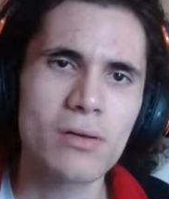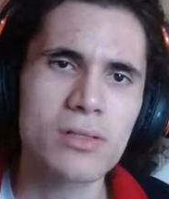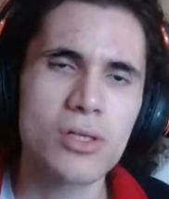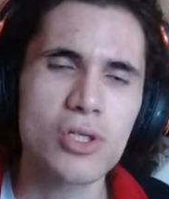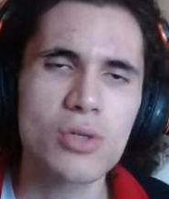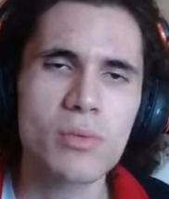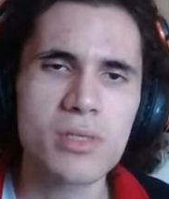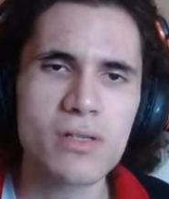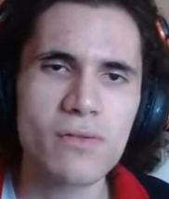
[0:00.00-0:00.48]
So
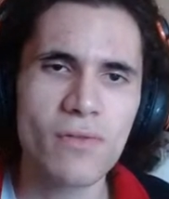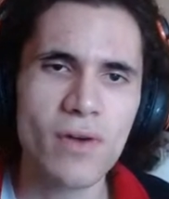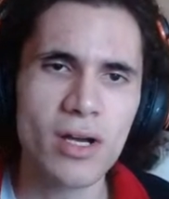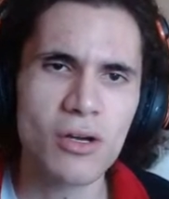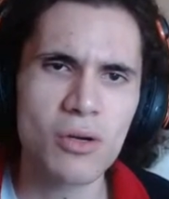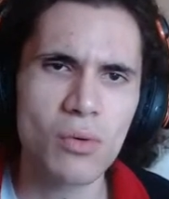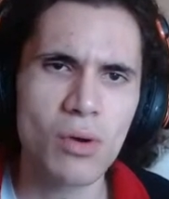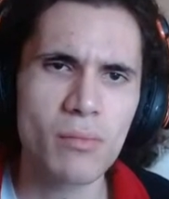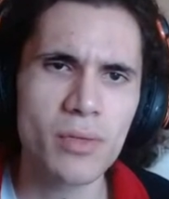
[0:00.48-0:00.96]
Shumatsu no
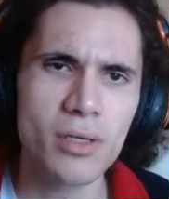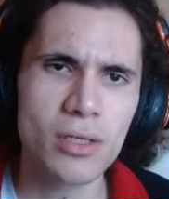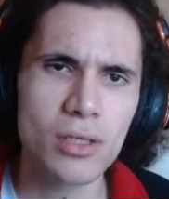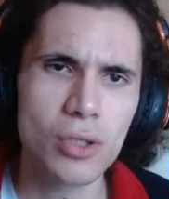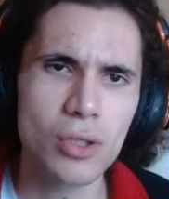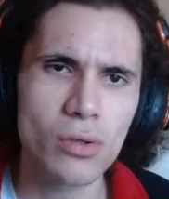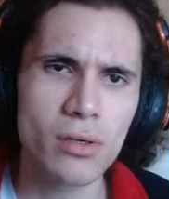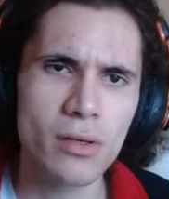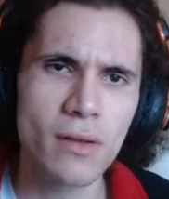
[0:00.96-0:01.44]
Valkyrie won't be
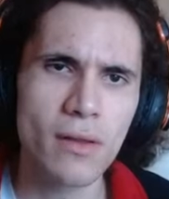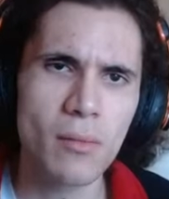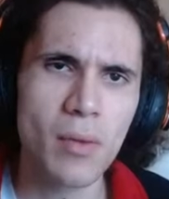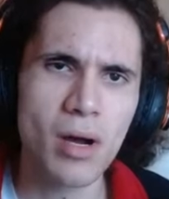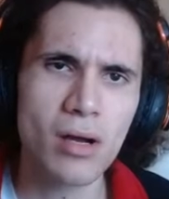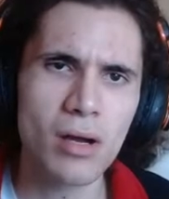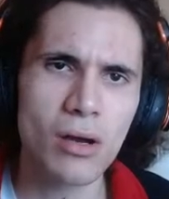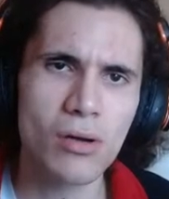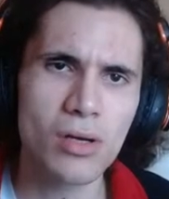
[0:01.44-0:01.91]
included in the
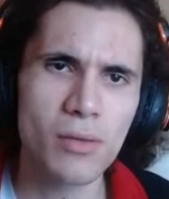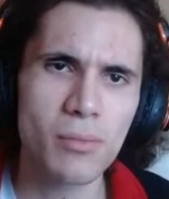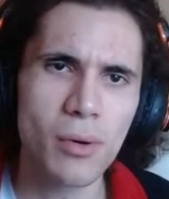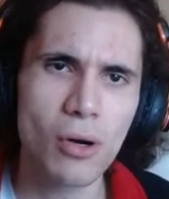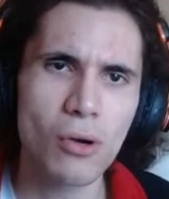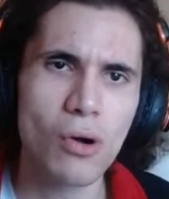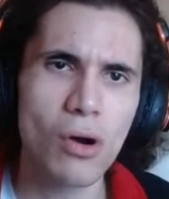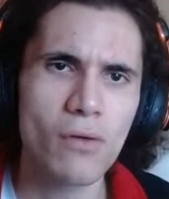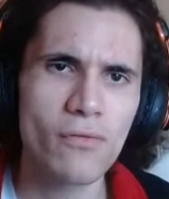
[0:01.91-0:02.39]
manga only
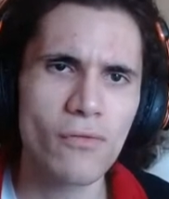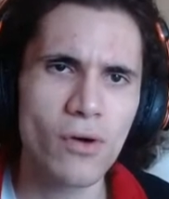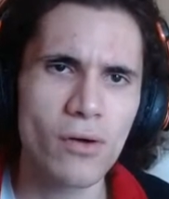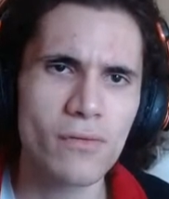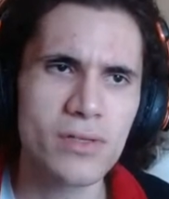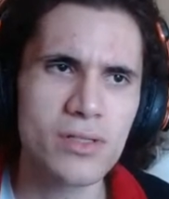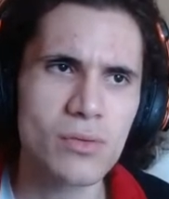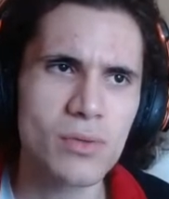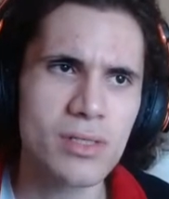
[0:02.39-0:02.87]
poll for
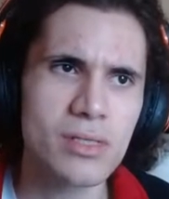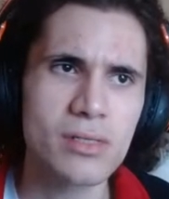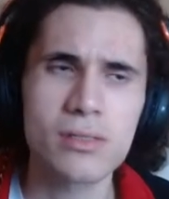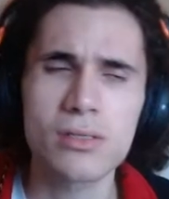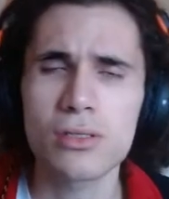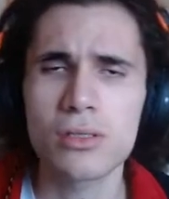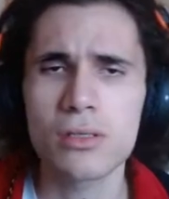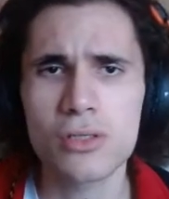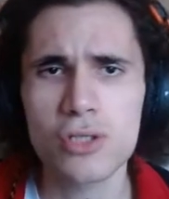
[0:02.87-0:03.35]
obvious reasons.